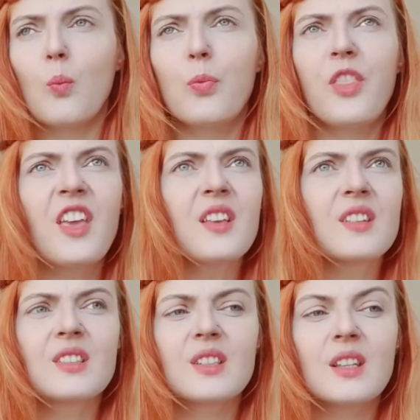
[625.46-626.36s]

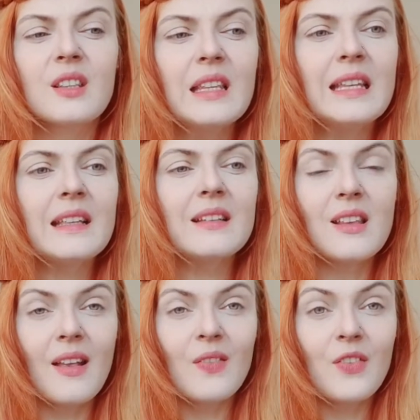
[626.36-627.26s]
things it needs,
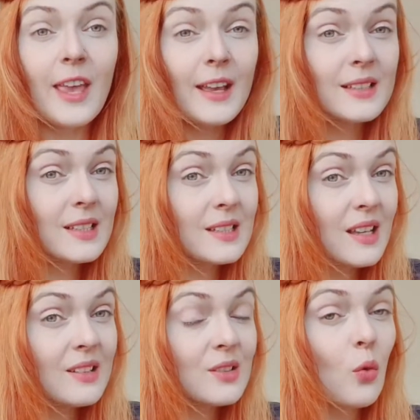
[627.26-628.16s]
and
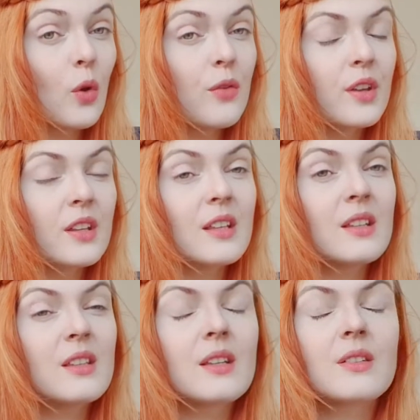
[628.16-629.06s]
exercise is one thing that
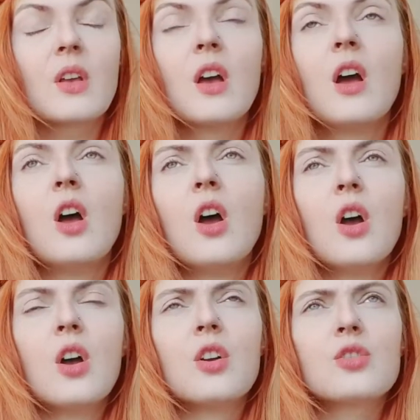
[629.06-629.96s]
it needs.
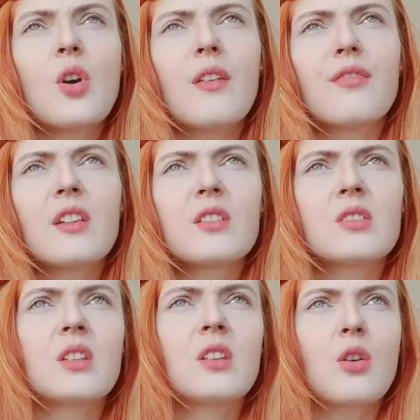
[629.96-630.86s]
So I feel this
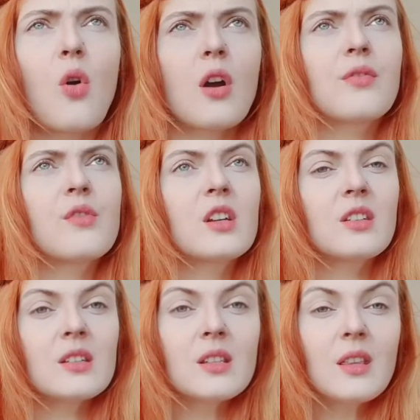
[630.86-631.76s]
inner conflict
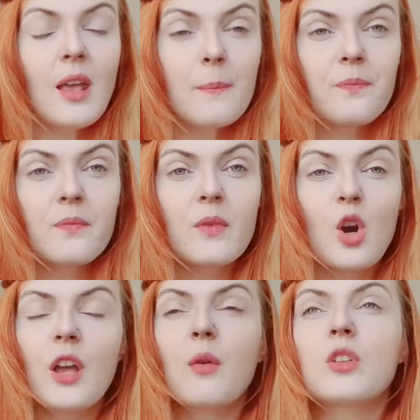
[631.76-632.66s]
yesterday.
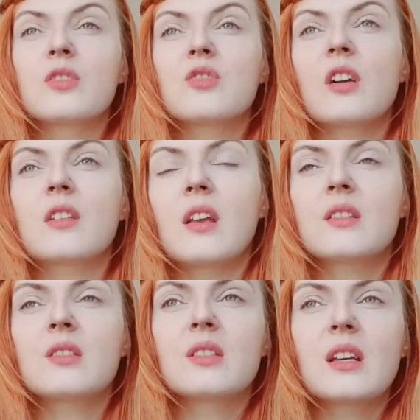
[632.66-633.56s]
Okay, I want to start
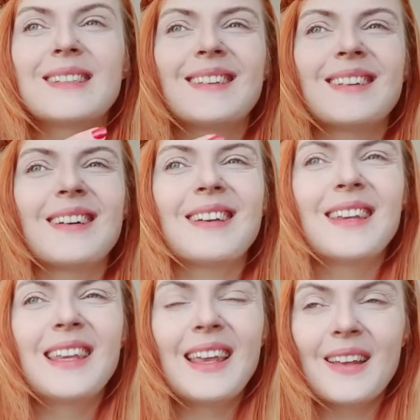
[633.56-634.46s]
exercising
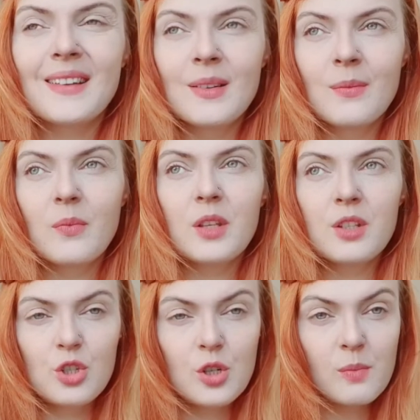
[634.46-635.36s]
again in the
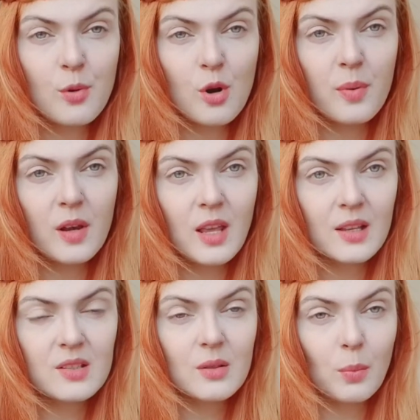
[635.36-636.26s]
gym properly
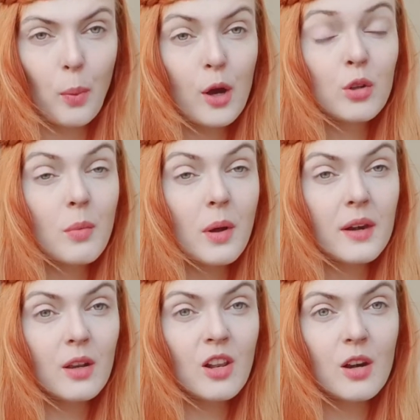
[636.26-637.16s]
as part of my
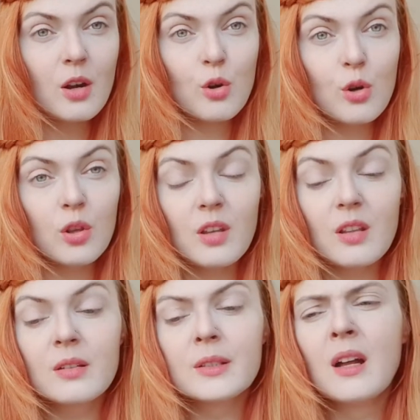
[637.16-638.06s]
regular
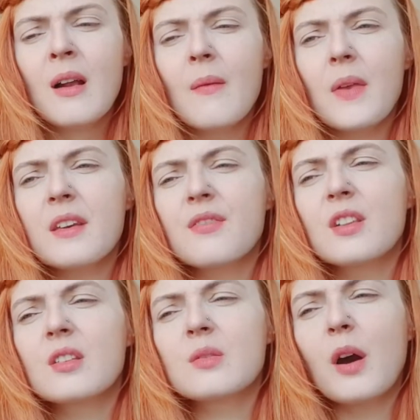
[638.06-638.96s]
routine. And I feel
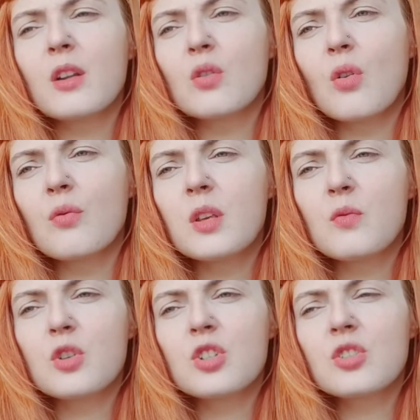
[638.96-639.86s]
this part of me
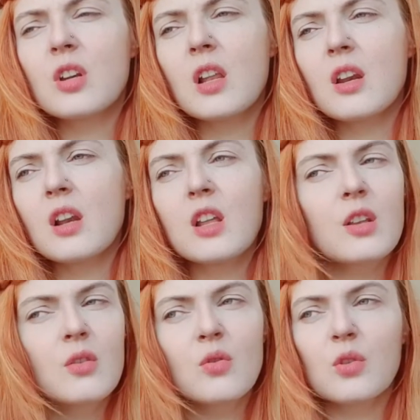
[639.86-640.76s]
which is really, really
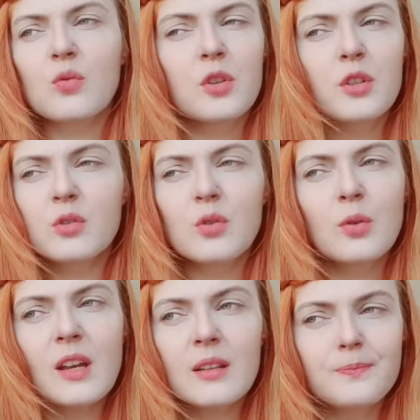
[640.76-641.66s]
not wanting to do
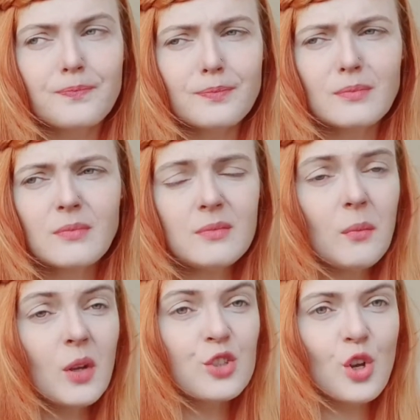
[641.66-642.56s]
that.
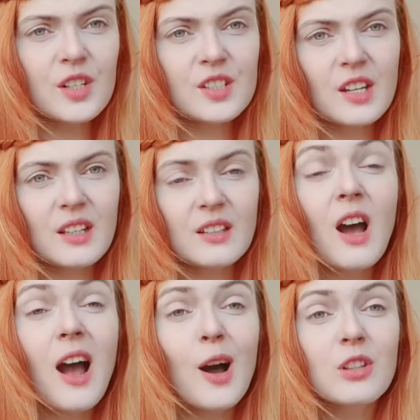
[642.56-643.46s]
So I started
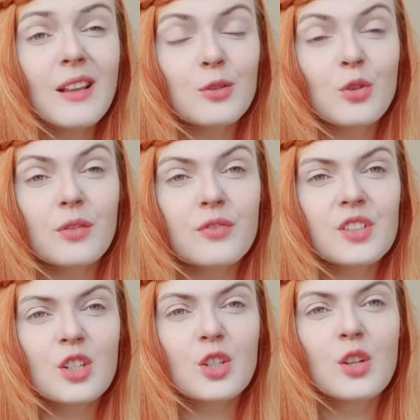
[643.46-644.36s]
out loud
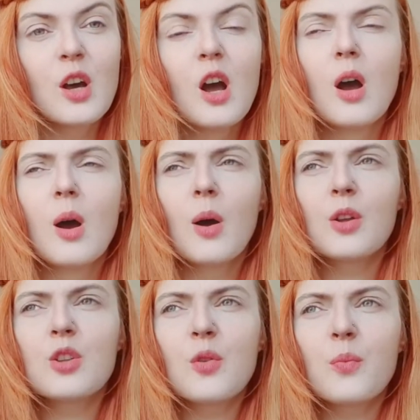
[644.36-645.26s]
conversation.
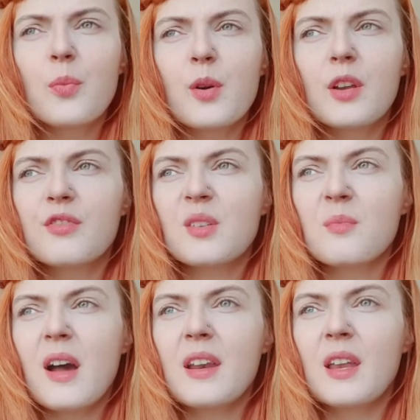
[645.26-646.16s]
If
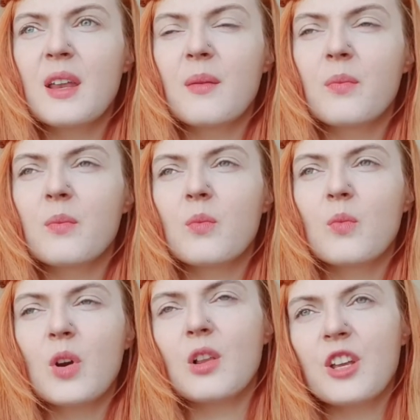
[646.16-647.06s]
somebody,
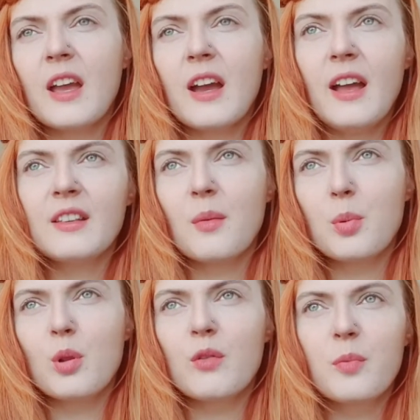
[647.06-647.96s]
I had a
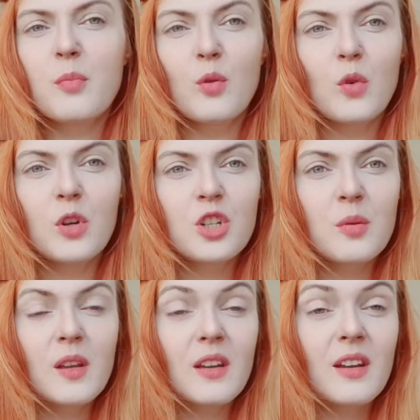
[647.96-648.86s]
couple of people watching me